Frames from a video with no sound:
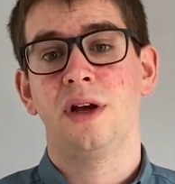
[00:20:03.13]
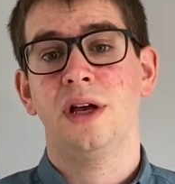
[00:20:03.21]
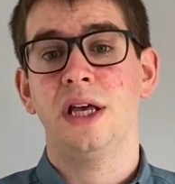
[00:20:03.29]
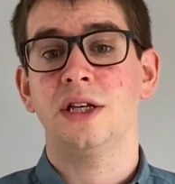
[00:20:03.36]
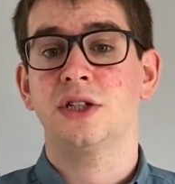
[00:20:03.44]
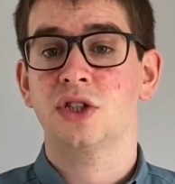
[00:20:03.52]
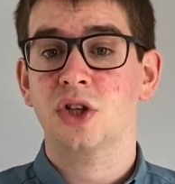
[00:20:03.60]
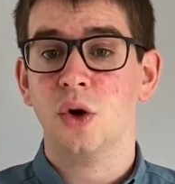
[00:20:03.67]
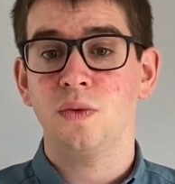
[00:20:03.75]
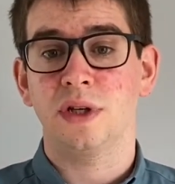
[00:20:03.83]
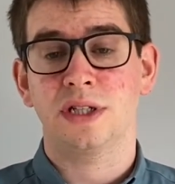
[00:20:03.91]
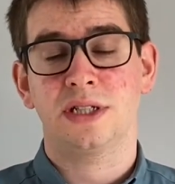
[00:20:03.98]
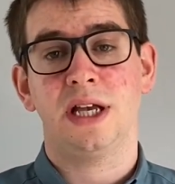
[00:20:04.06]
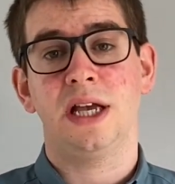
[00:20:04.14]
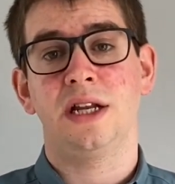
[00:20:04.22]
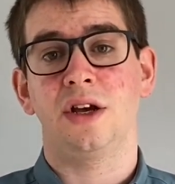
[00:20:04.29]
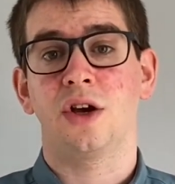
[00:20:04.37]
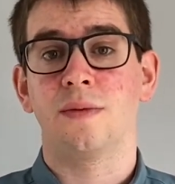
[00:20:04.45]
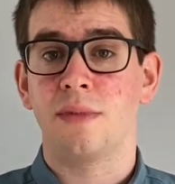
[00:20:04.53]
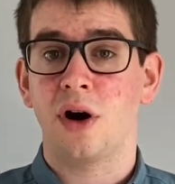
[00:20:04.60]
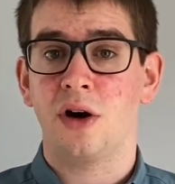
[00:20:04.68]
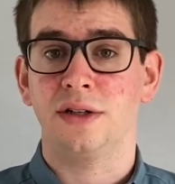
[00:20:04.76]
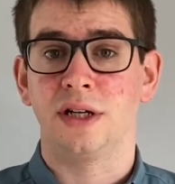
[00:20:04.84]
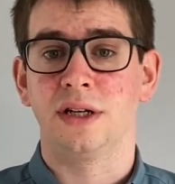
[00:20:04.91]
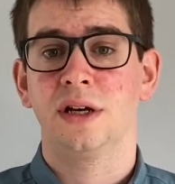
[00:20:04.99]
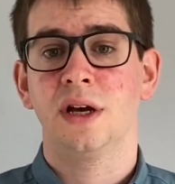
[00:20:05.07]
He has sown the seed and
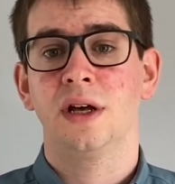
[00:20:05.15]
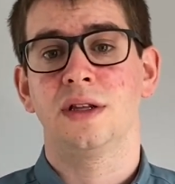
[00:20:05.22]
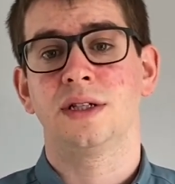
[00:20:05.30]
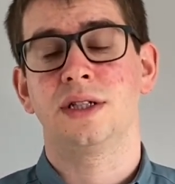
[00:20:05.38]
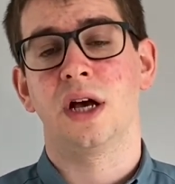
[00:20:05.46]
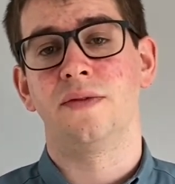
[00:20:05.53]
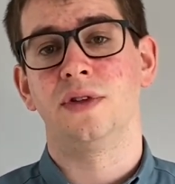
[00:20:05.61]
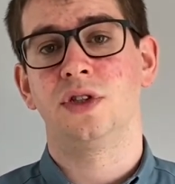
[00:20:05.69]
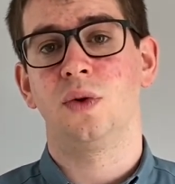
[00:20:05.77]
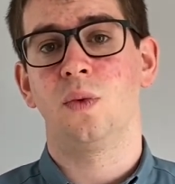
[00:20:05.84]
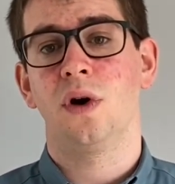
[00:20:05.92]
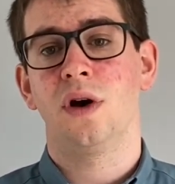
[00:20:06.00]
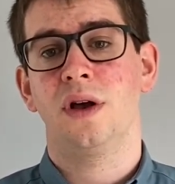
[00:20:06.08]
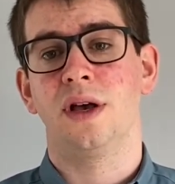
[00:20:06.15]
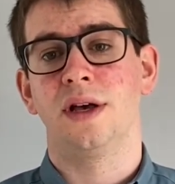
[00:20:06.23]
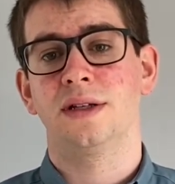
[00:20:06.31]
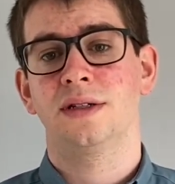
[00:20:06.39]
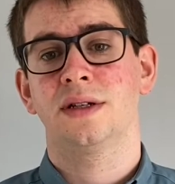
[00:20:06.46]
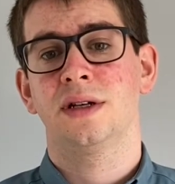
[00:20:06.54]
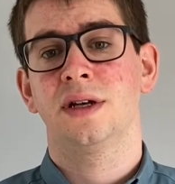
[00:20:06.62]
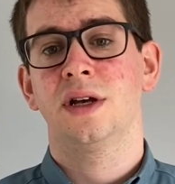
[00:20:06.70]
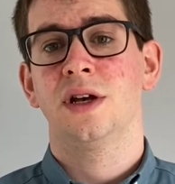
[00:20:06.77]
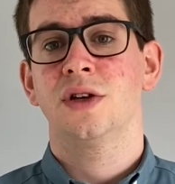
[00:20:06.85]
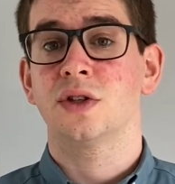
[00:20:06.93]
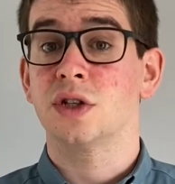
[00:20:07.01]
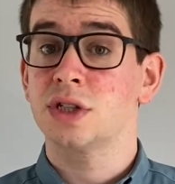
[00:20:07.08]
commanded the servants to work it.
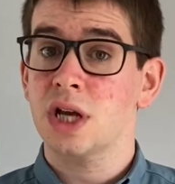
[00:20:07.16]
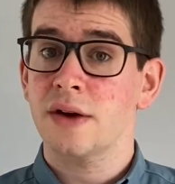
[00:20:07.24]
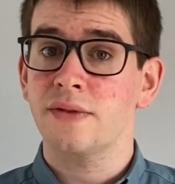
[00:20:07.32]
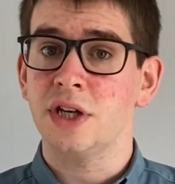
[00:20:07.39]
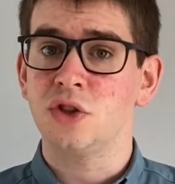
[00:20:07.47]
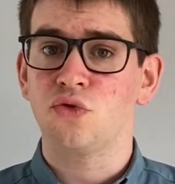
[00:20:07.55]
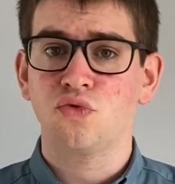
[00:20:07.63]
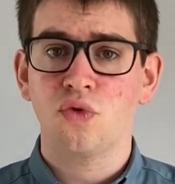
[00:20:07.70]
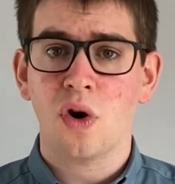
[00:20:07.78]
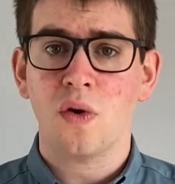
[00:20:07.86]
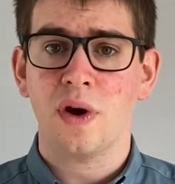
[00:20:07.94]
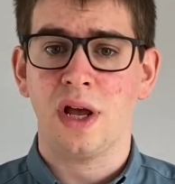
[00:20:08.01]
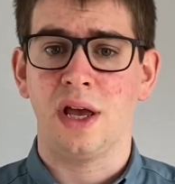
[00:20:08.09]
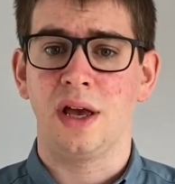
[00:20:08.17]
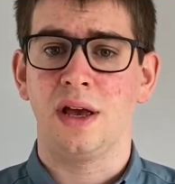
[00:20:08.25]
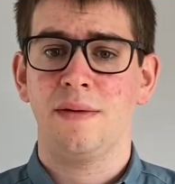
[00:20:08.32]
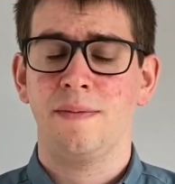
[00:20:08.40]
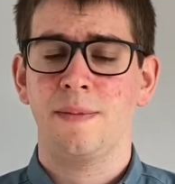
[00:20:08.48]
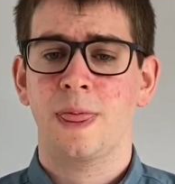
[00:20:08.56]
So the servant is wrong here.